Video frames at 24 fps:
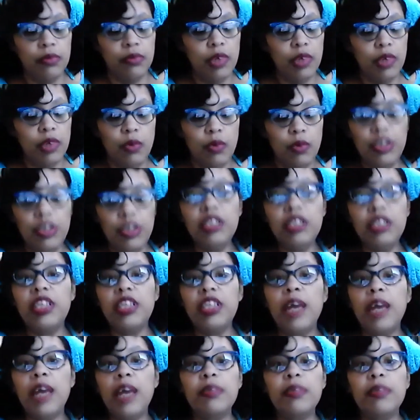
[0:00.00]
which is a
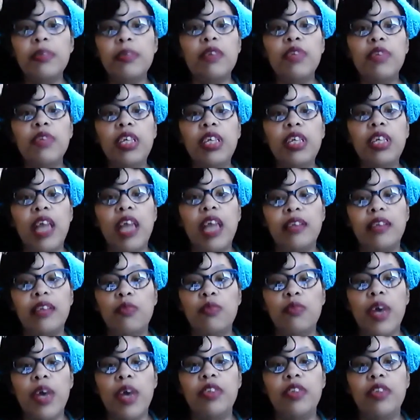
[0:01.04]
shame because I really like the
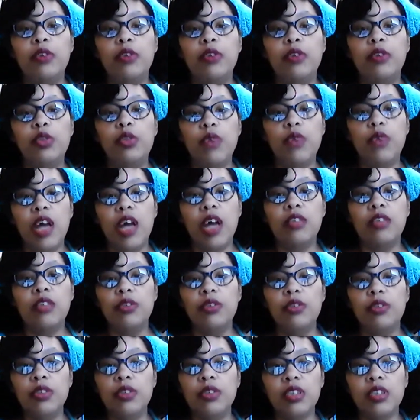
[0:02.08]
way those two
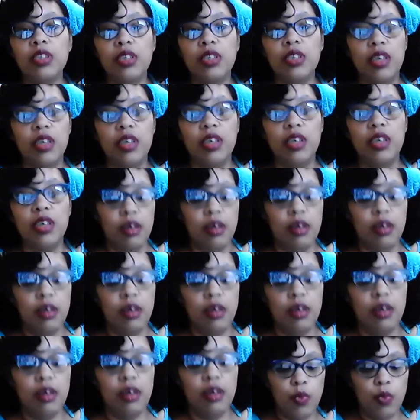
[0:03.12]
colors
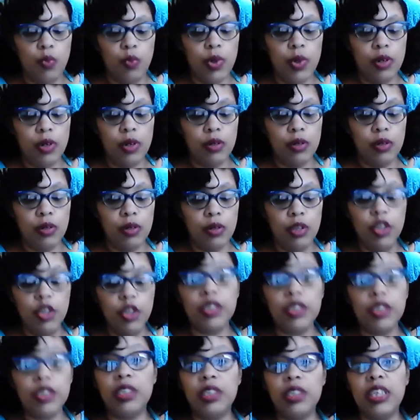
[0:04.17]
were
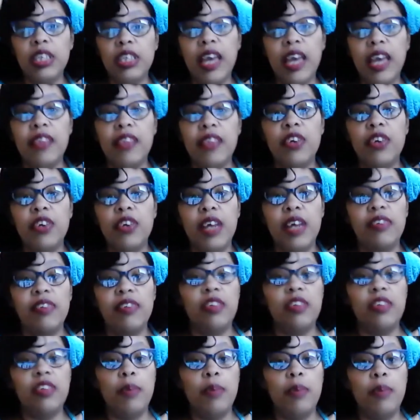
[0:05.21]
looked together. As I
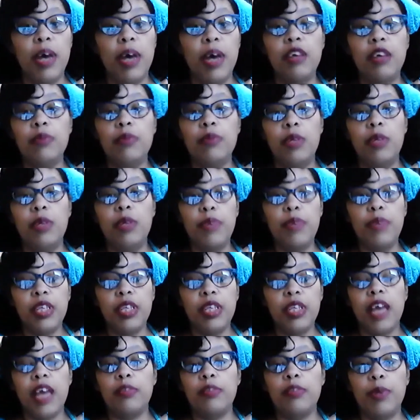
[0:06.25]
said, my husband had picked
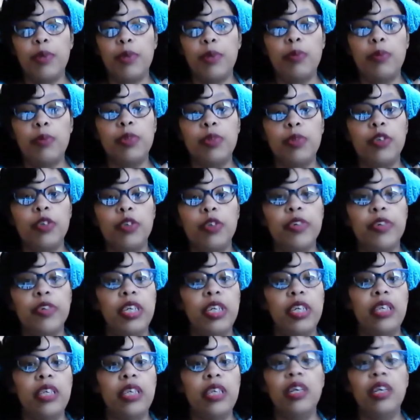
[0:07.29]
out the purple and
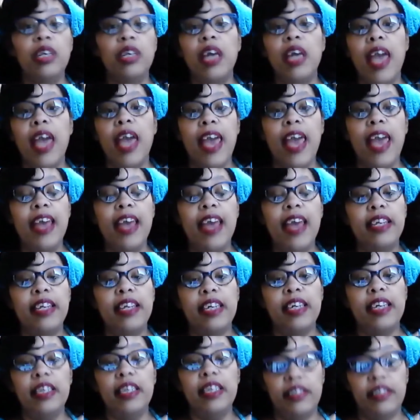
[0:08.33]
green, and
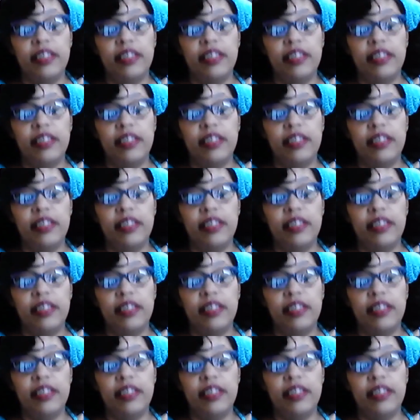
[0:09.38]
it